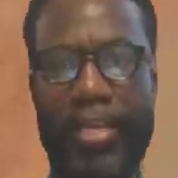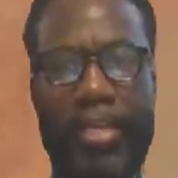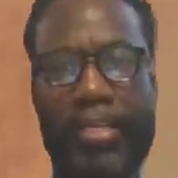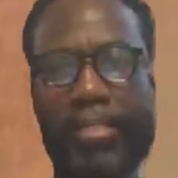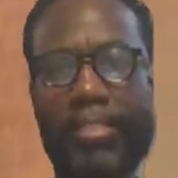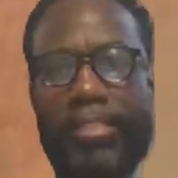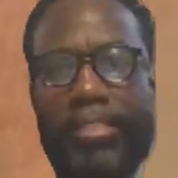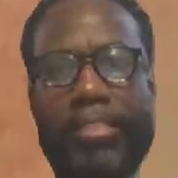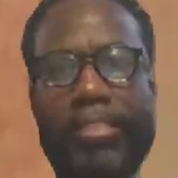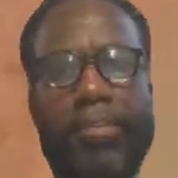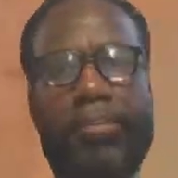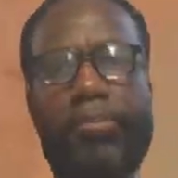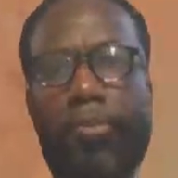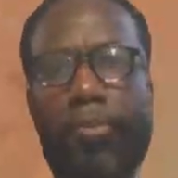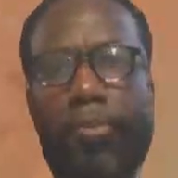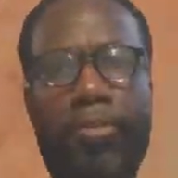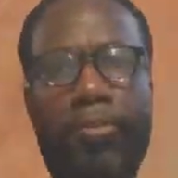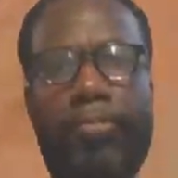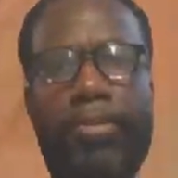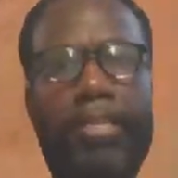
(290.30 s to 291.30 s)
It's still
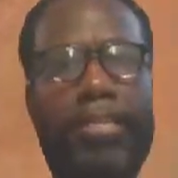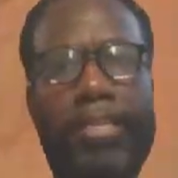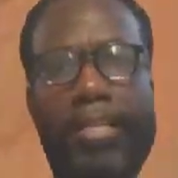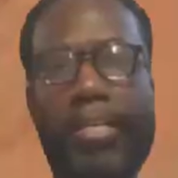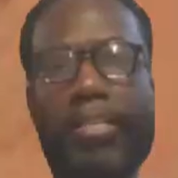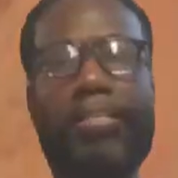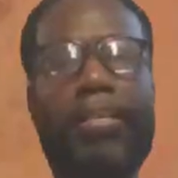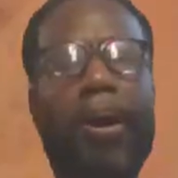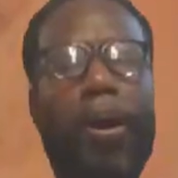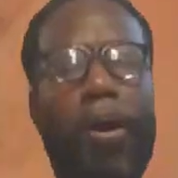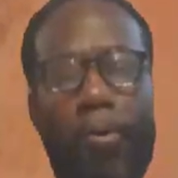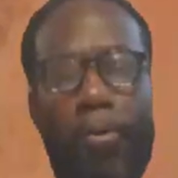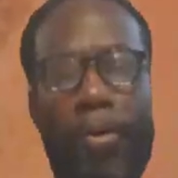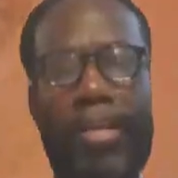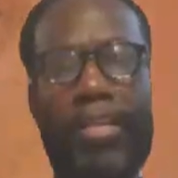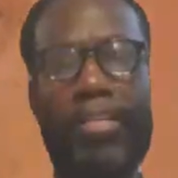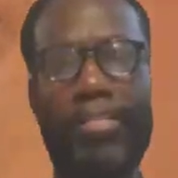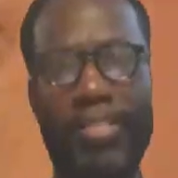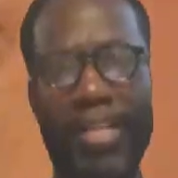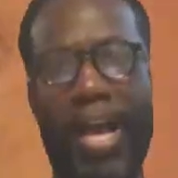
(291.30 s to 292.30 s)
going to be just
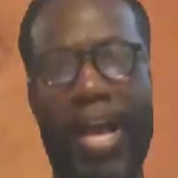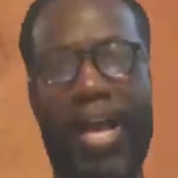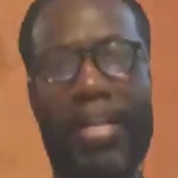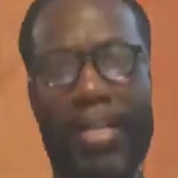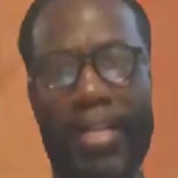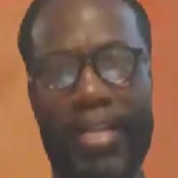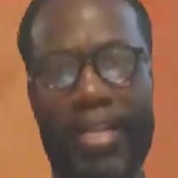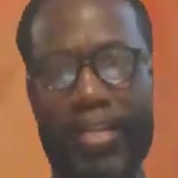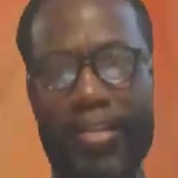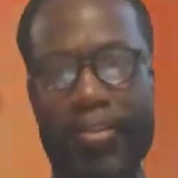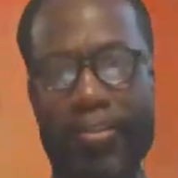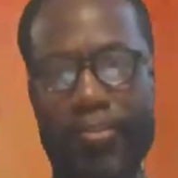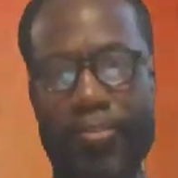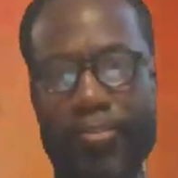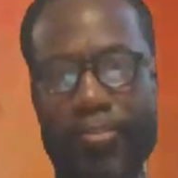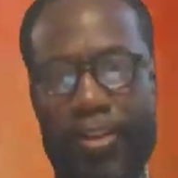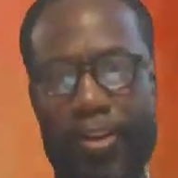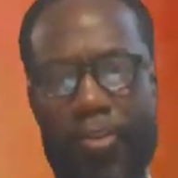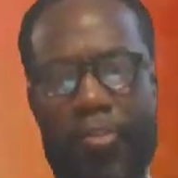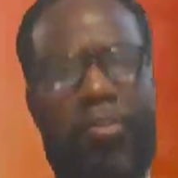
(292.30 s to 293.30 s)
always non-linear.
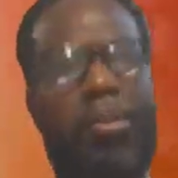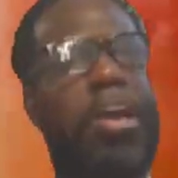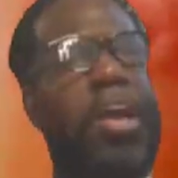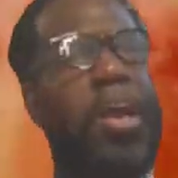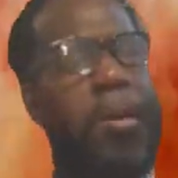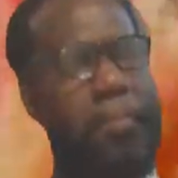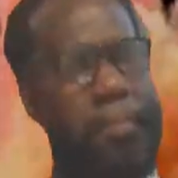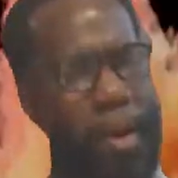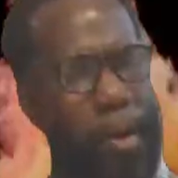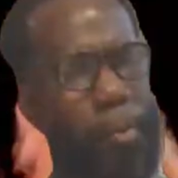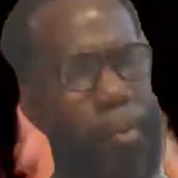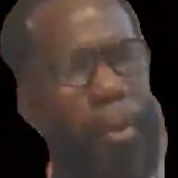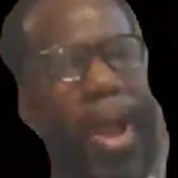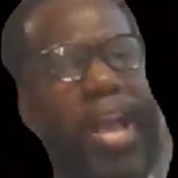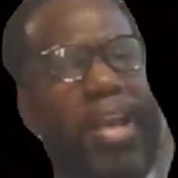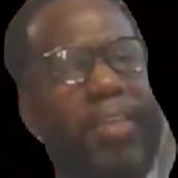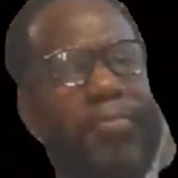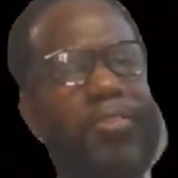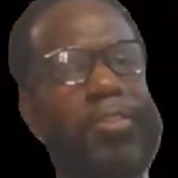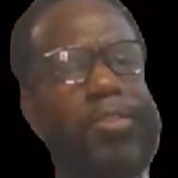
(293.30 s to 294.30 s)
So my
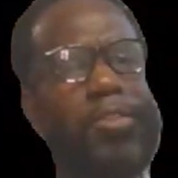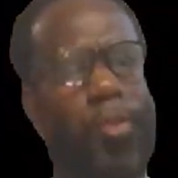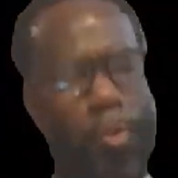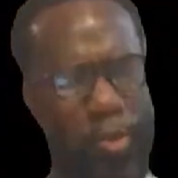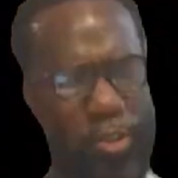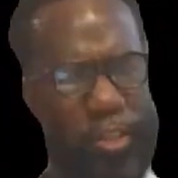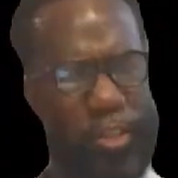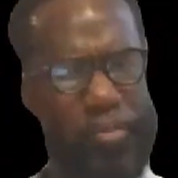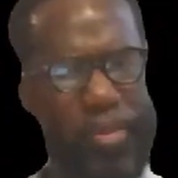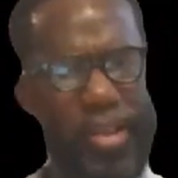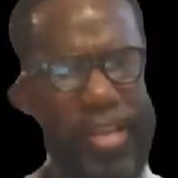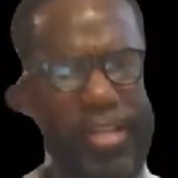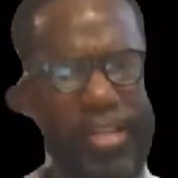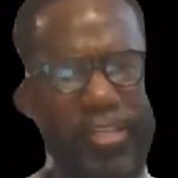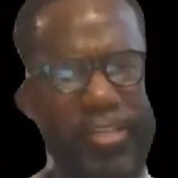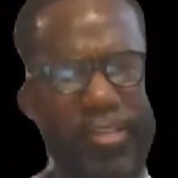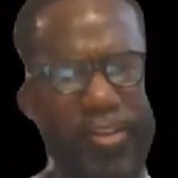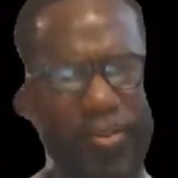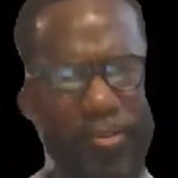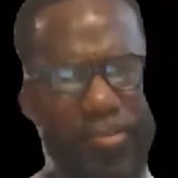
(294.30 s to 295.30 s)
wife, the
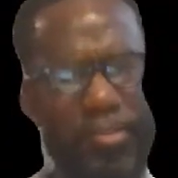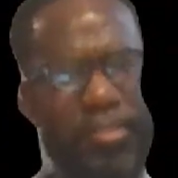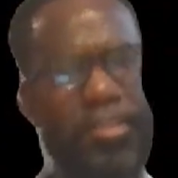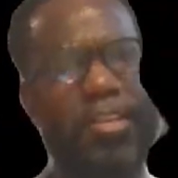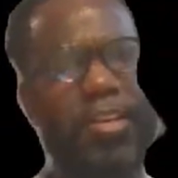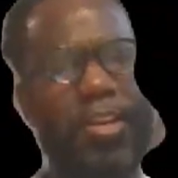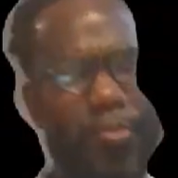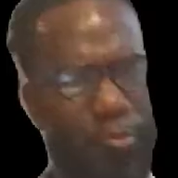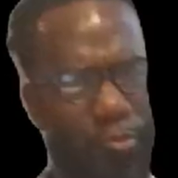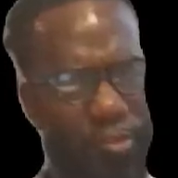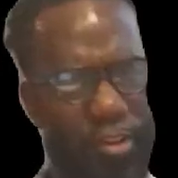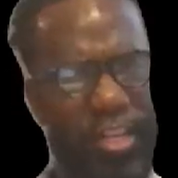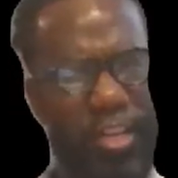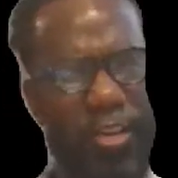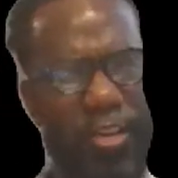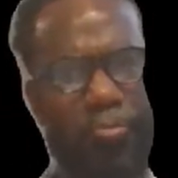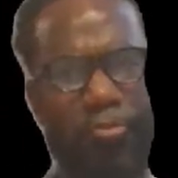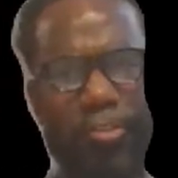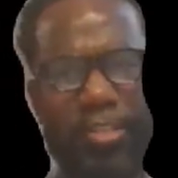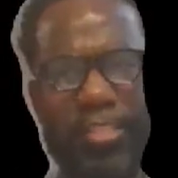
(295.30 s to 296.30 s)
orthopedic nurse, really
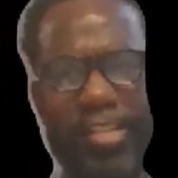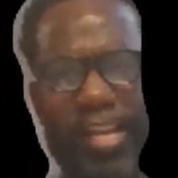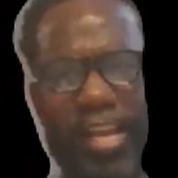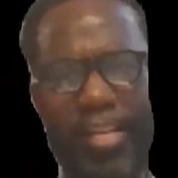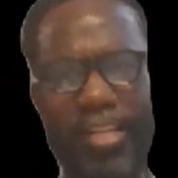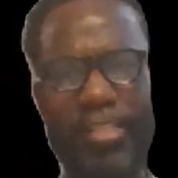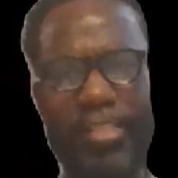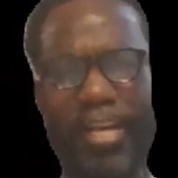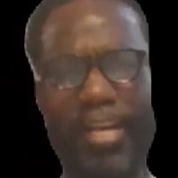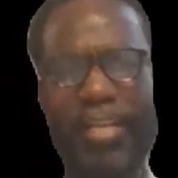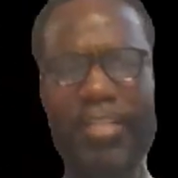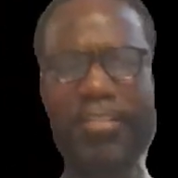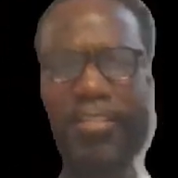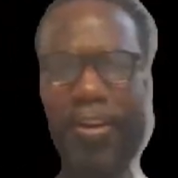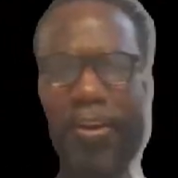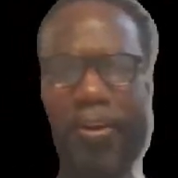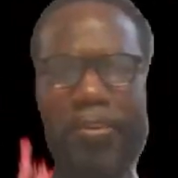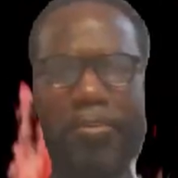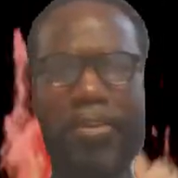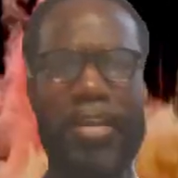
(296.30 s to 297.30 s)
appreciated that.
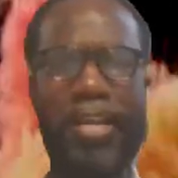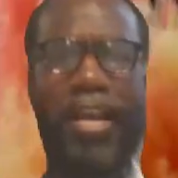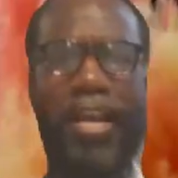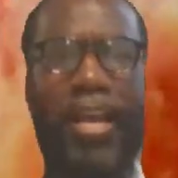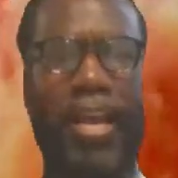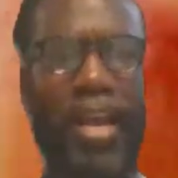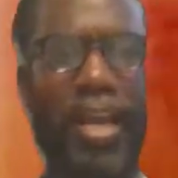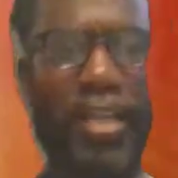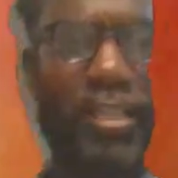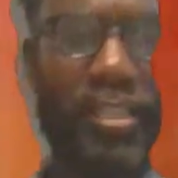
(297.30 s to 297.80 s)
So, and